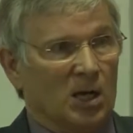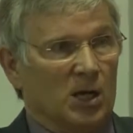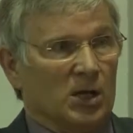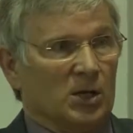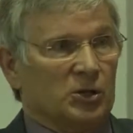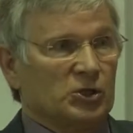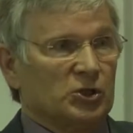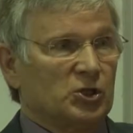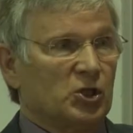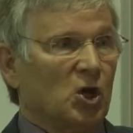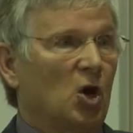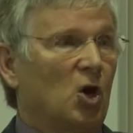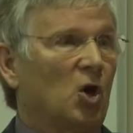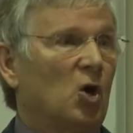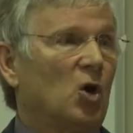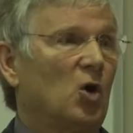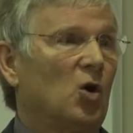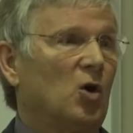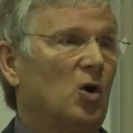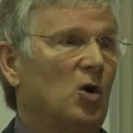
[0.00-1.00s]

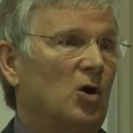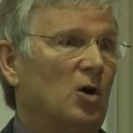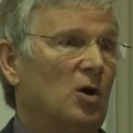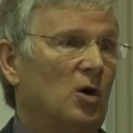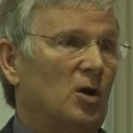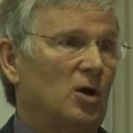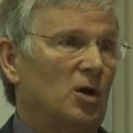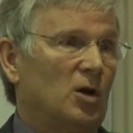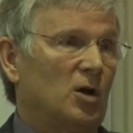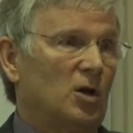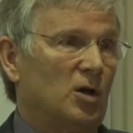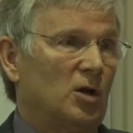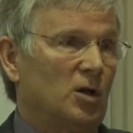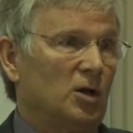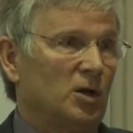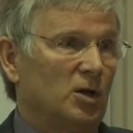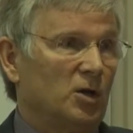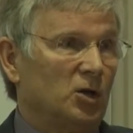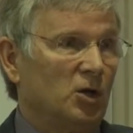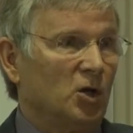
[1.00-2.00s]
So
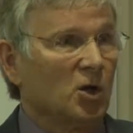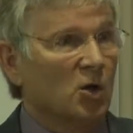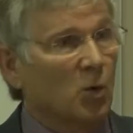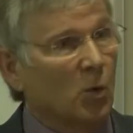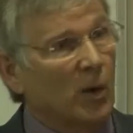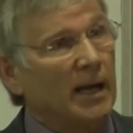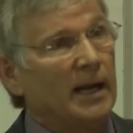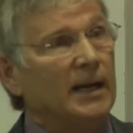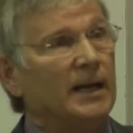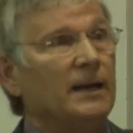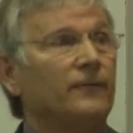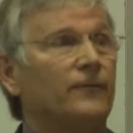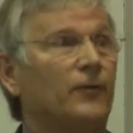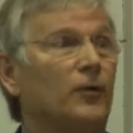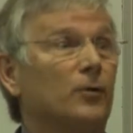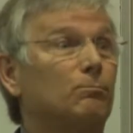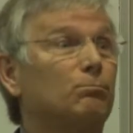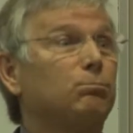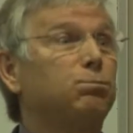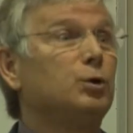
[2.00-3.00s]
you're waiting
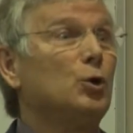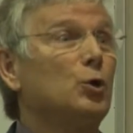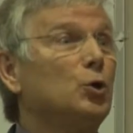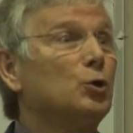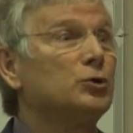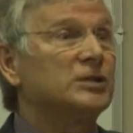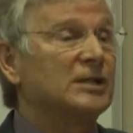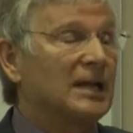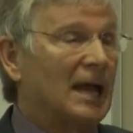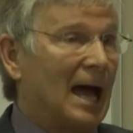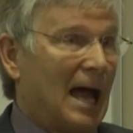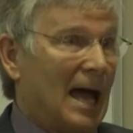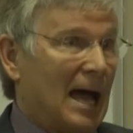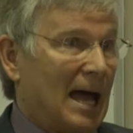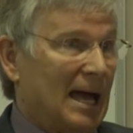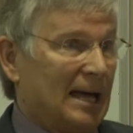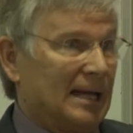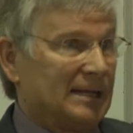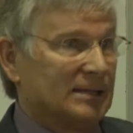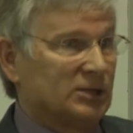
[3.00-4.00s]
for blue
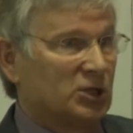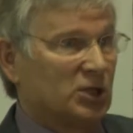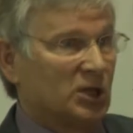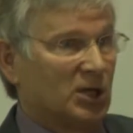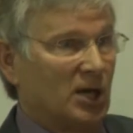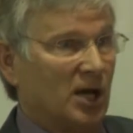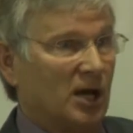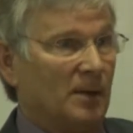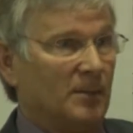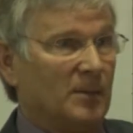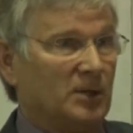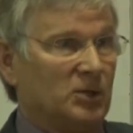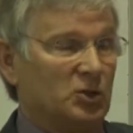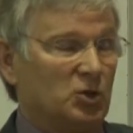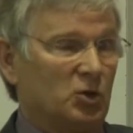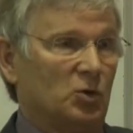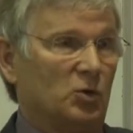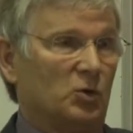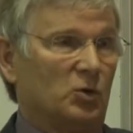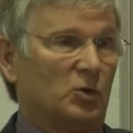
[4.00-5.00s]
skies to come
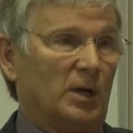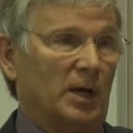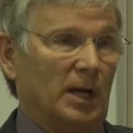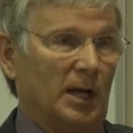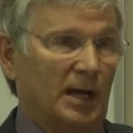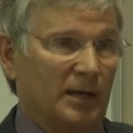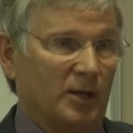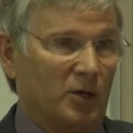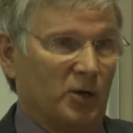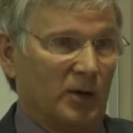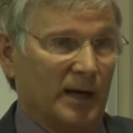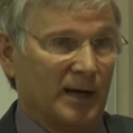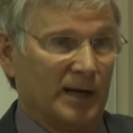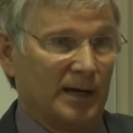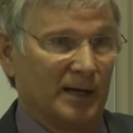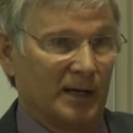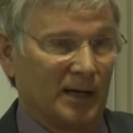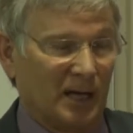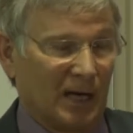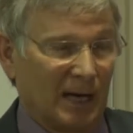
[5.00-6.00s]
into a gray
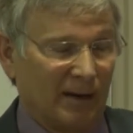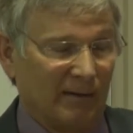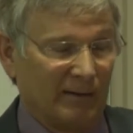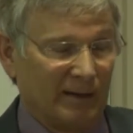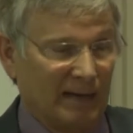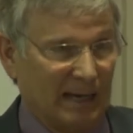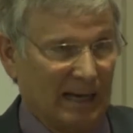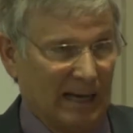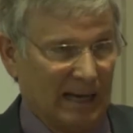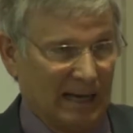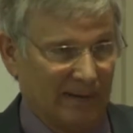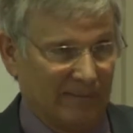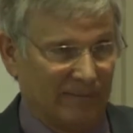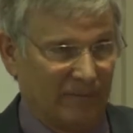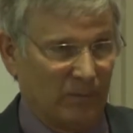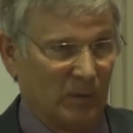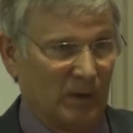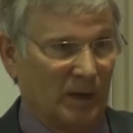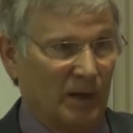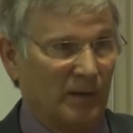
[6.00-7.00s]
and a cloudy life.
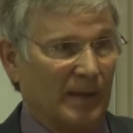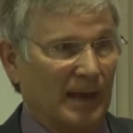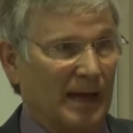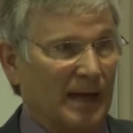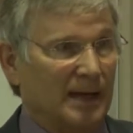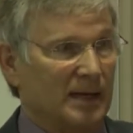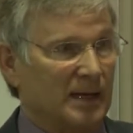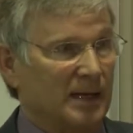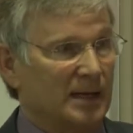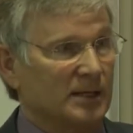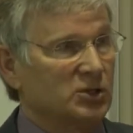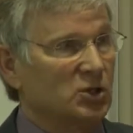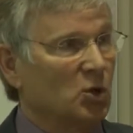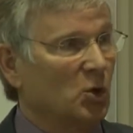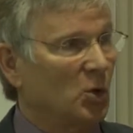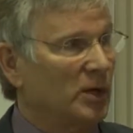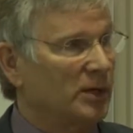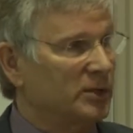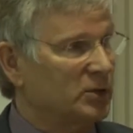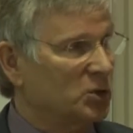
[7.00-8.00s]
Well, that is
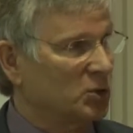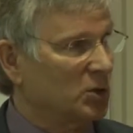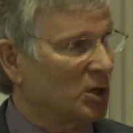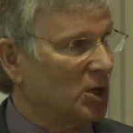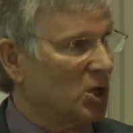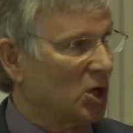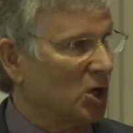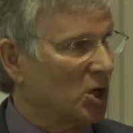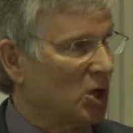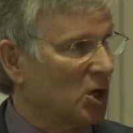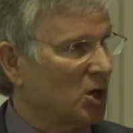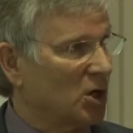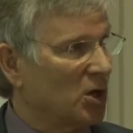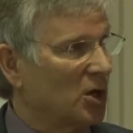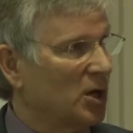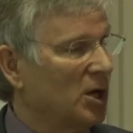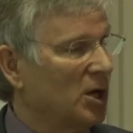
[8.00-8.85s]
going to occur.